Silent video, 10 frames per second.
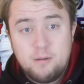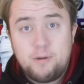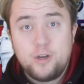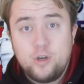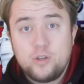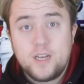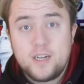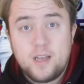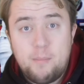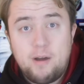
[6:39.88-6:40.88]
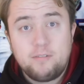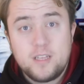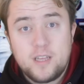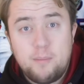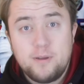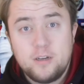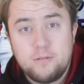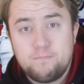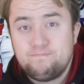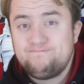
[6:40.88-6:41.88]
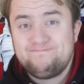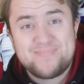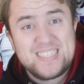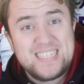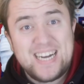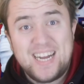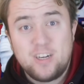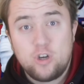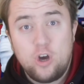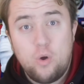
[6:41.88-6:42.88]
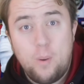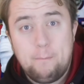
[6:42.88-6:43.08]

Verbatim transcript: But who's gonna come out with the W? I don't know.